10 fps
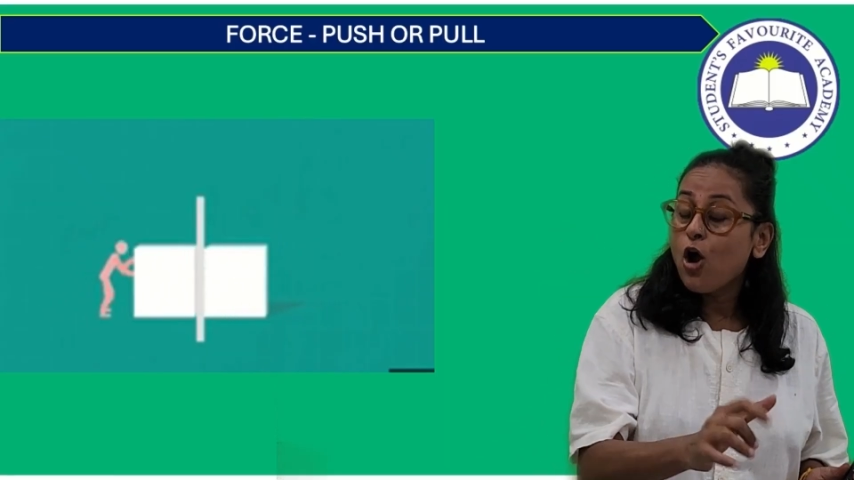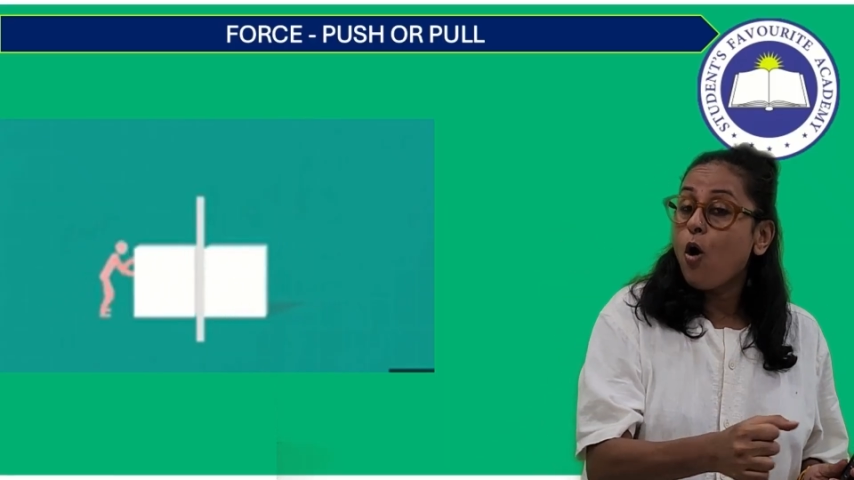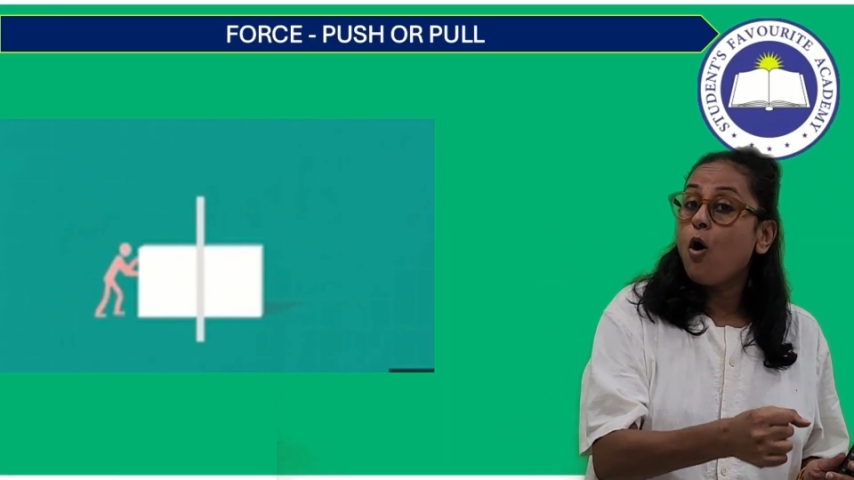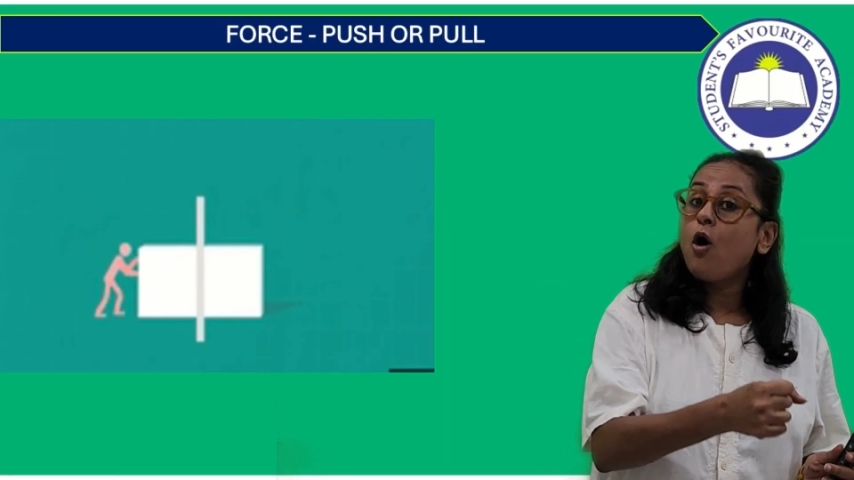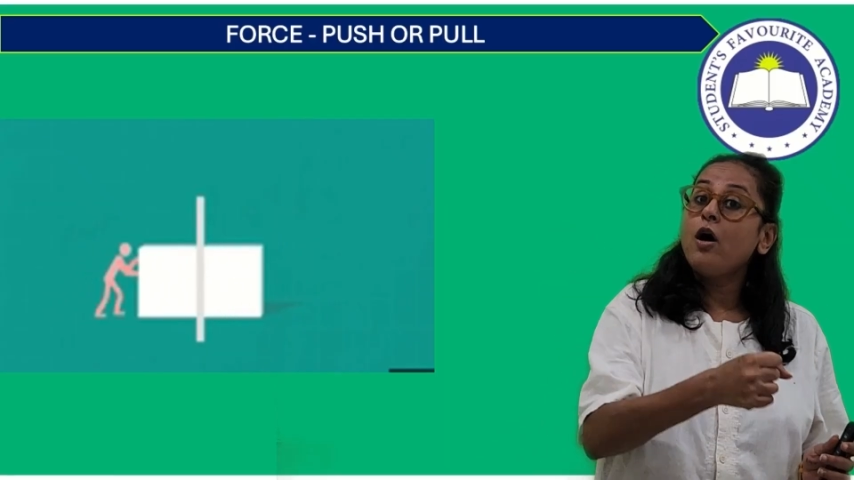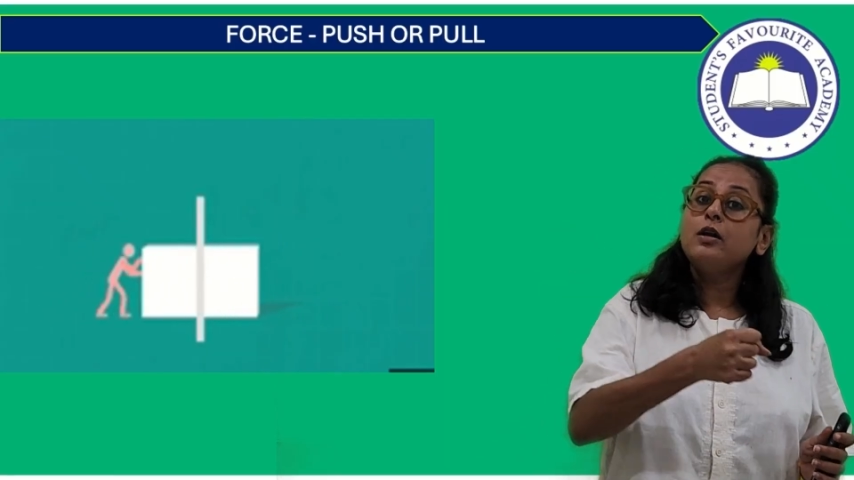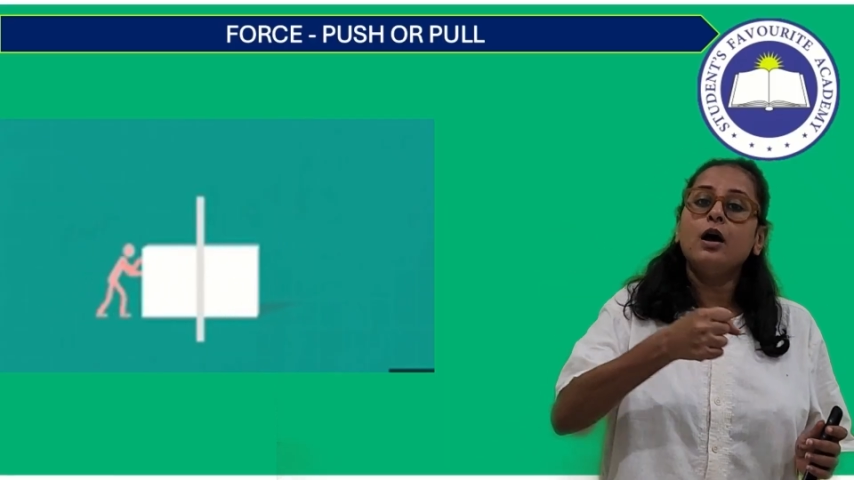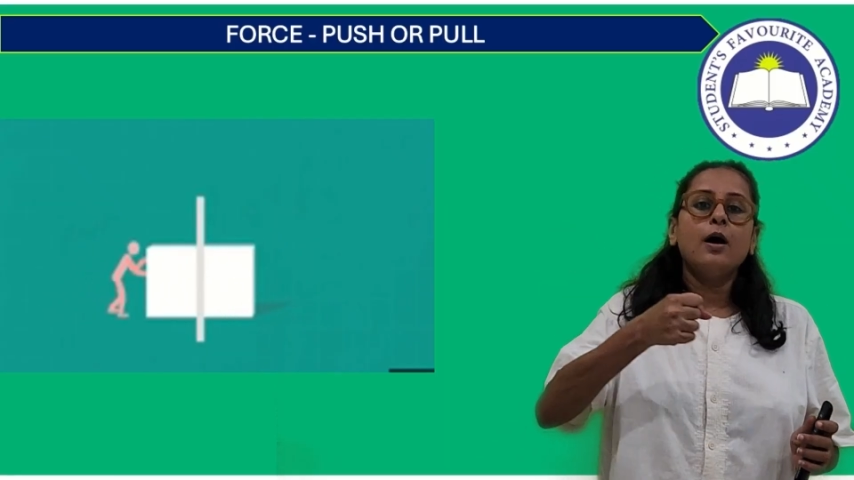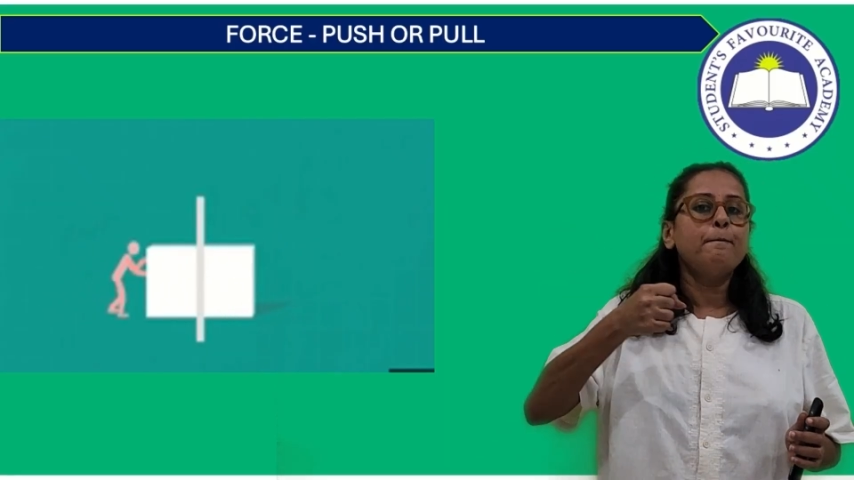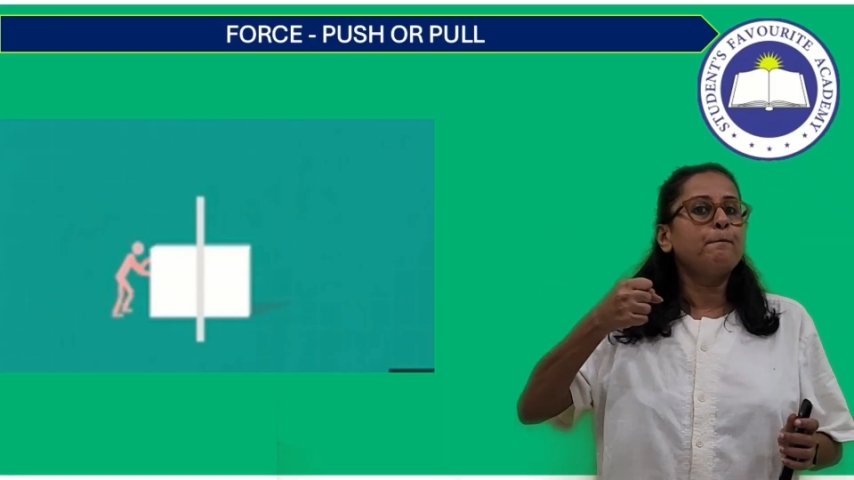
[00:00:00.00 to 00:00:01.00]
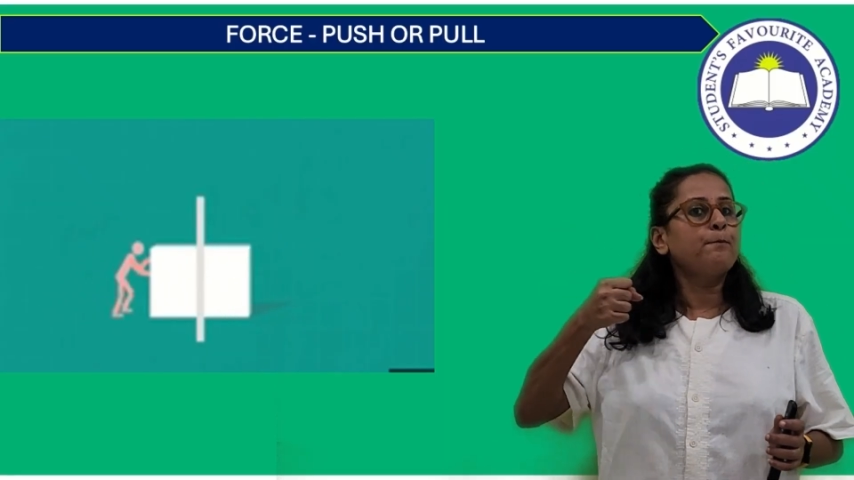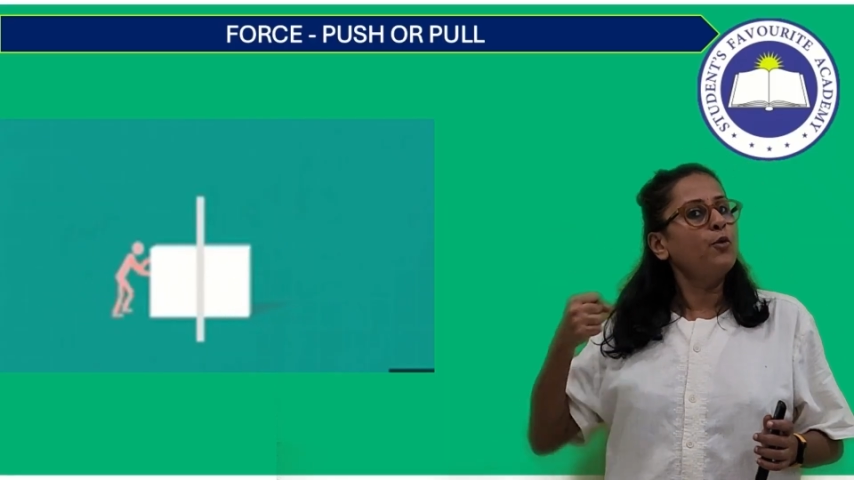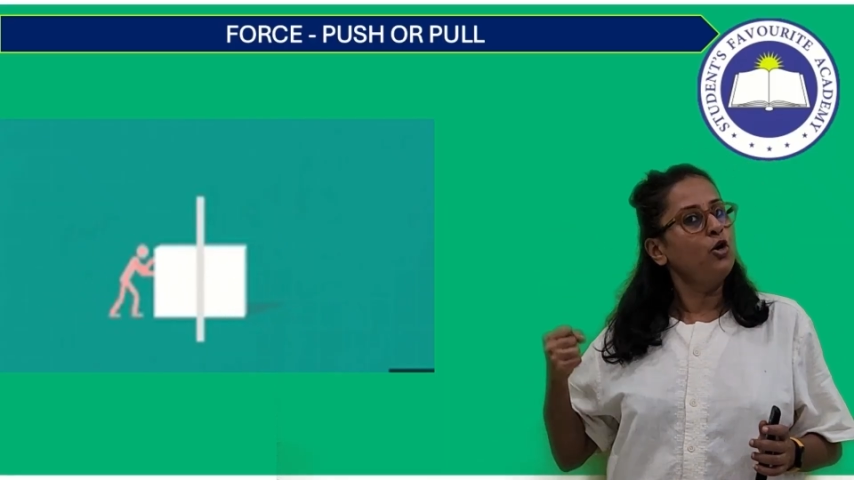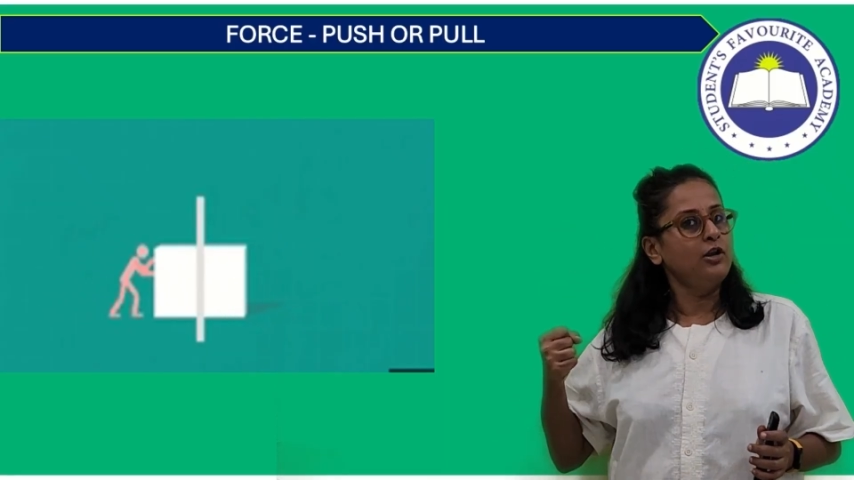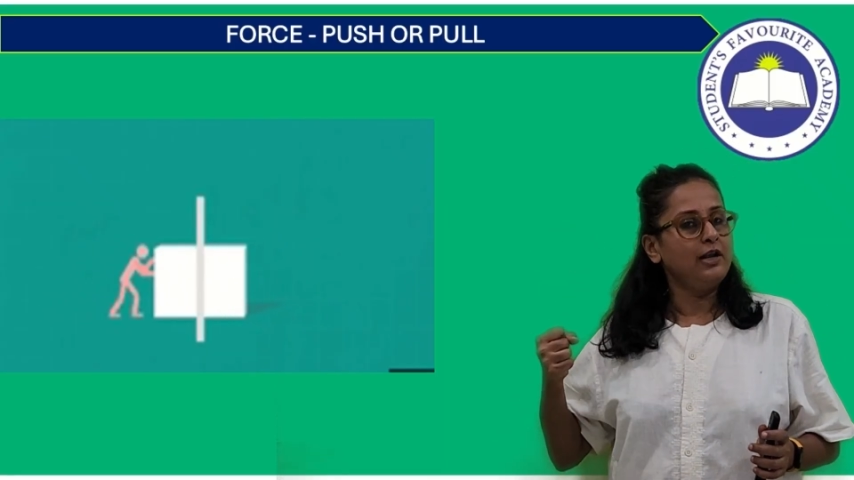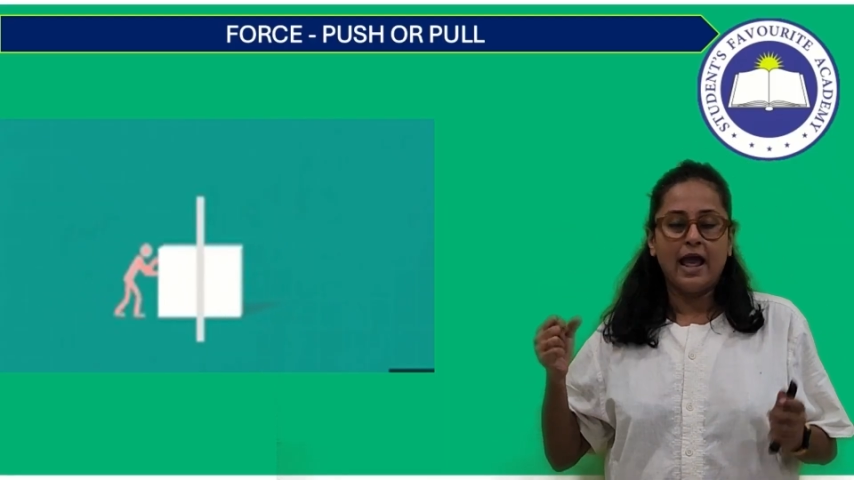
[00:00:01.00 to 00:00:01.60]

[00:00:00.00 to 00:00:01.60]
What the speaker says: or a pull